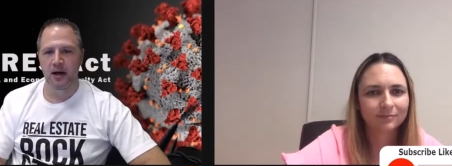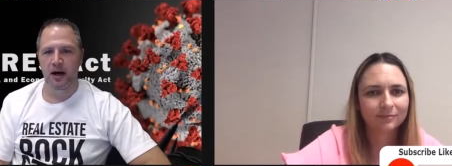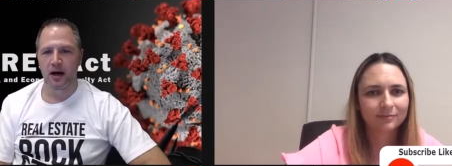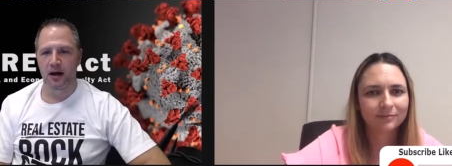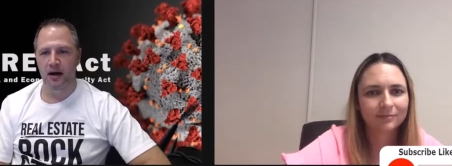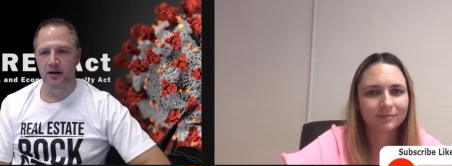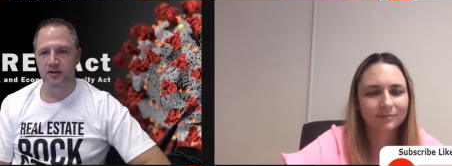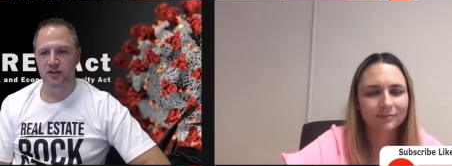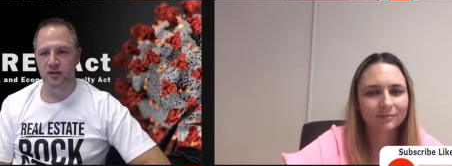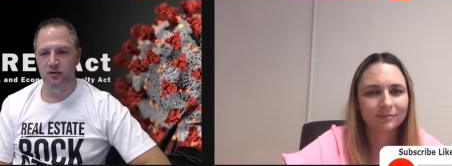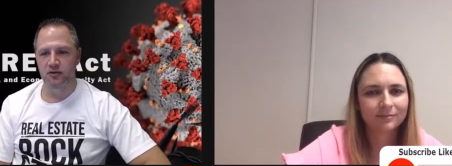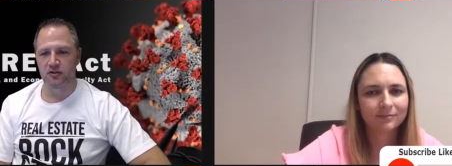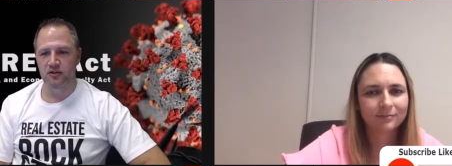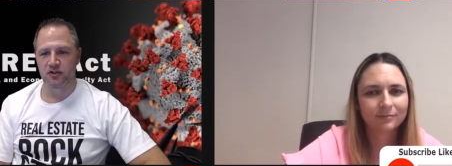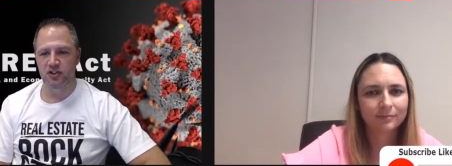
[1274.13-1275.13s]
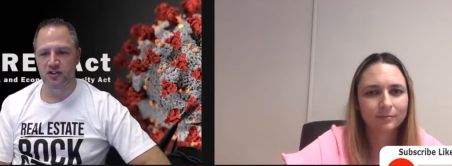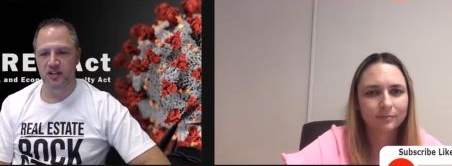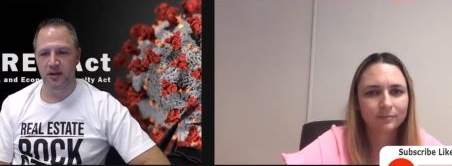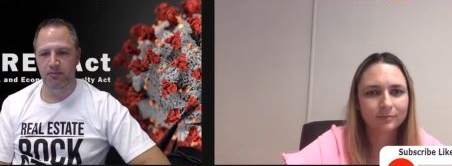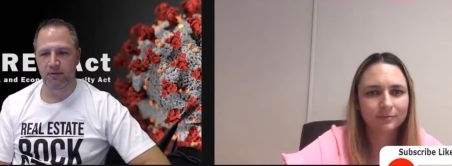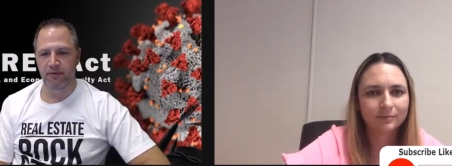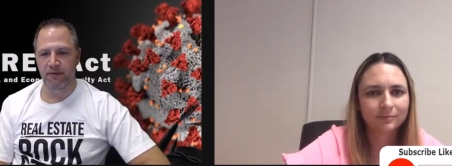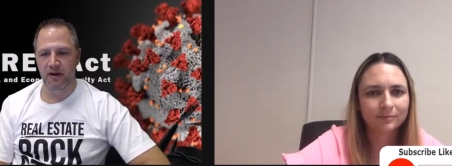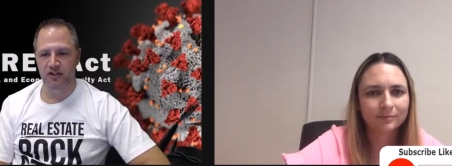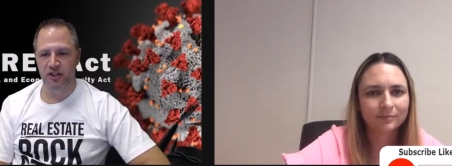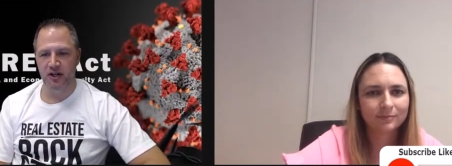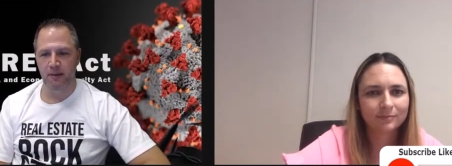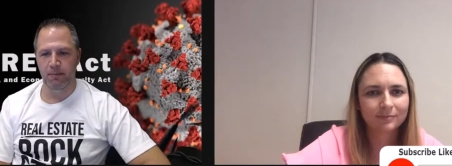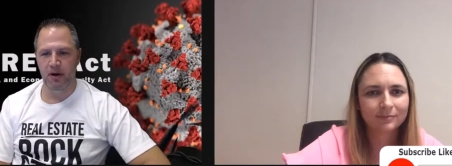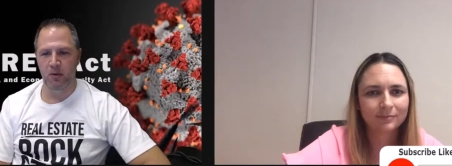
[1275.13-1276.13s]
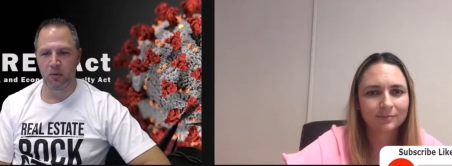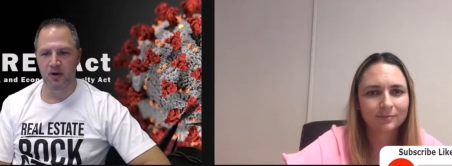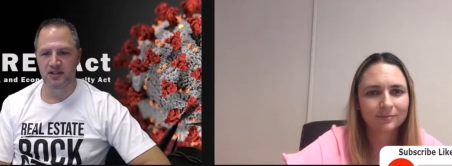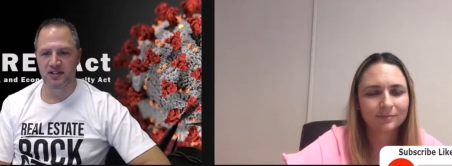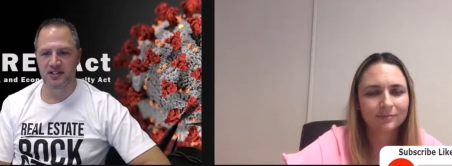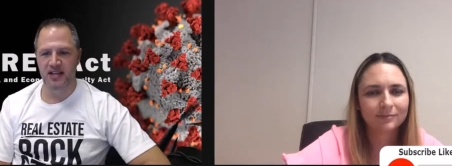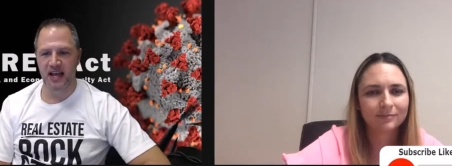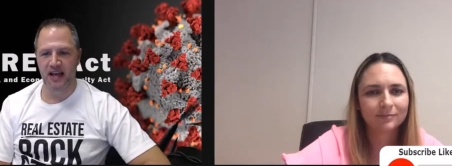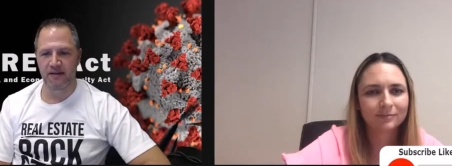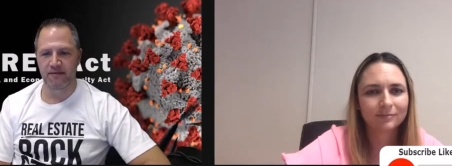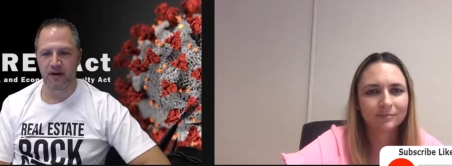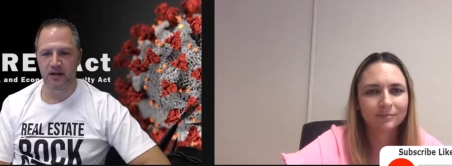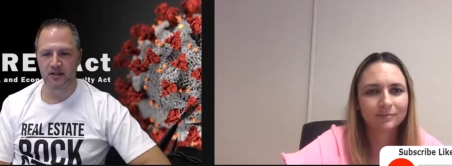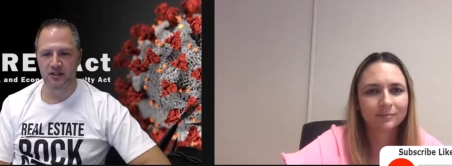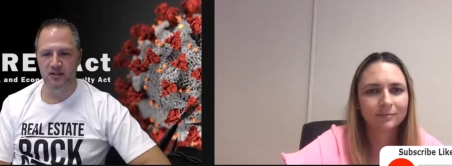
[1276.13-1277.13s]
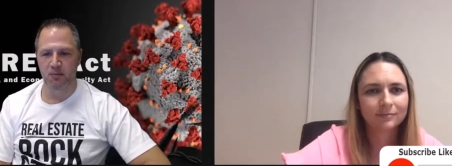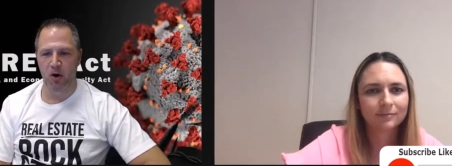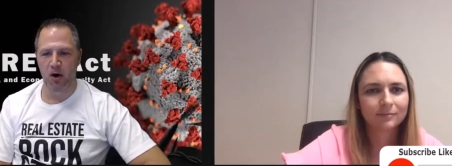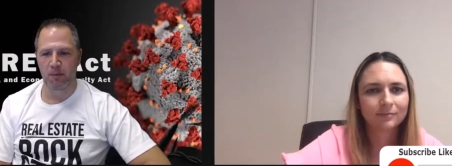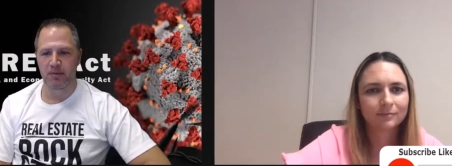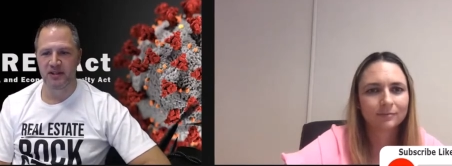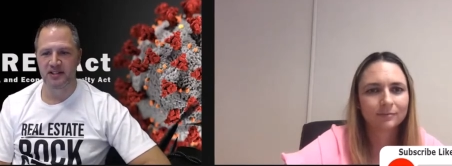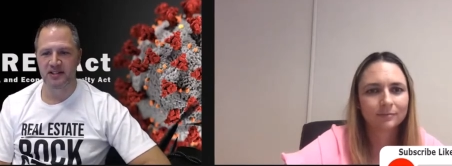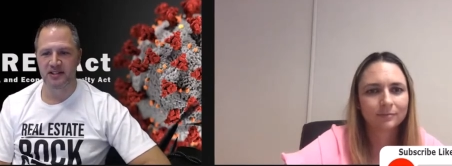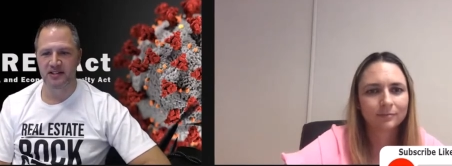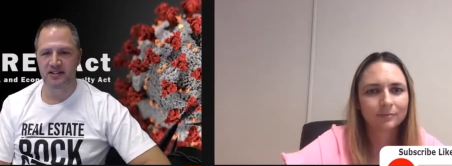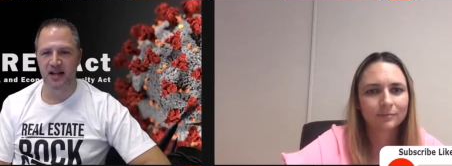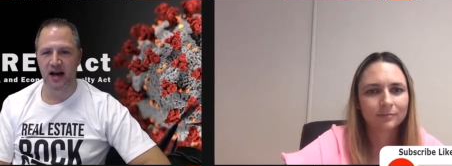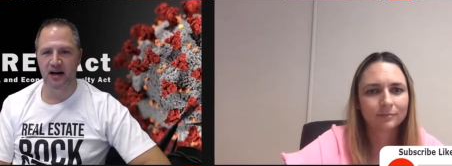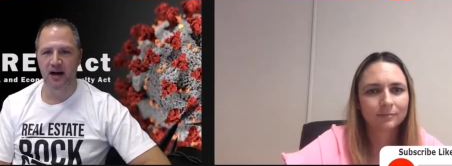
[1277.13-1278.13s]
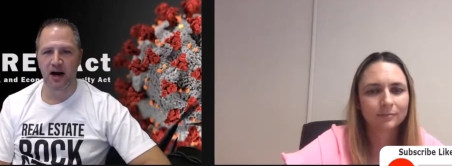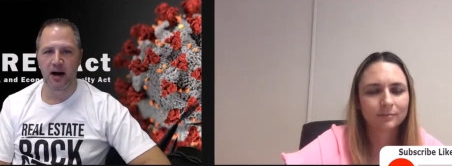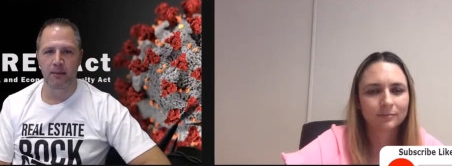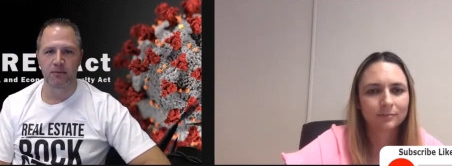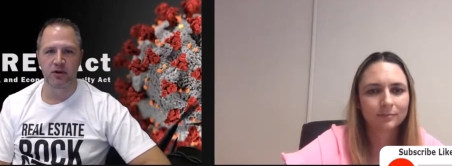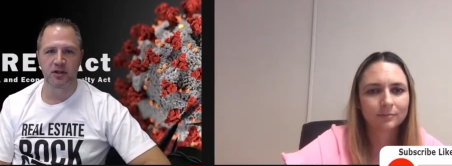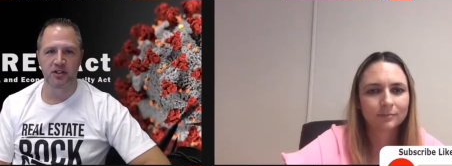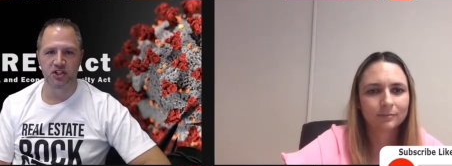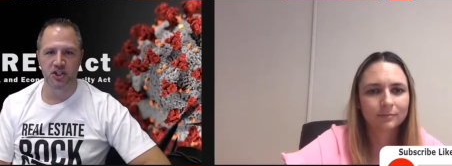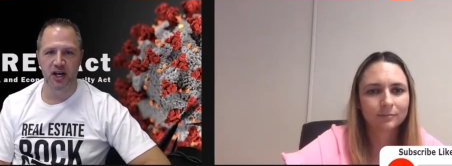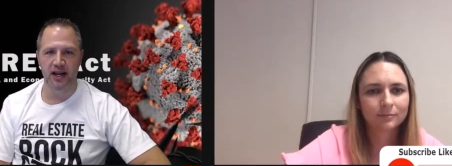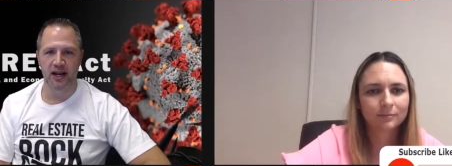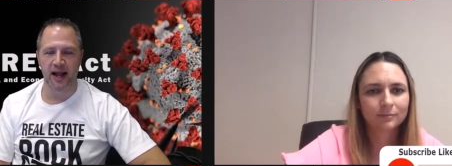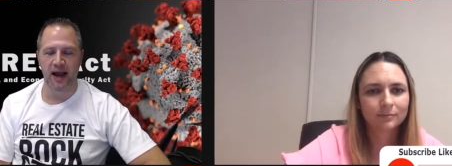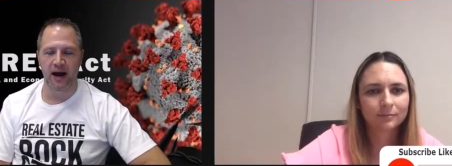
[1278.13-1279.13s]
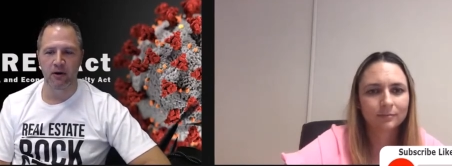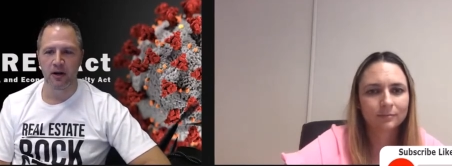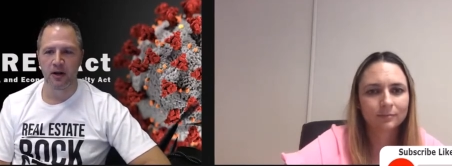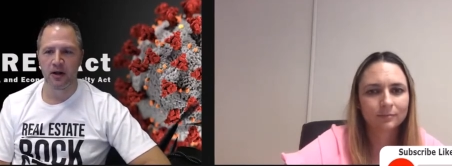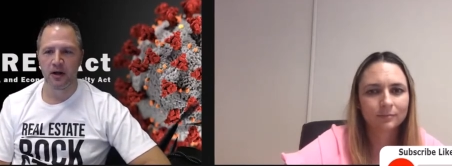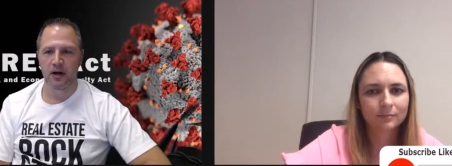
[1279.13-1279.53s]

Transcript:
Speaker 1: So just keep refreshing it. But it was savesmallbusiness.com. You can check it out.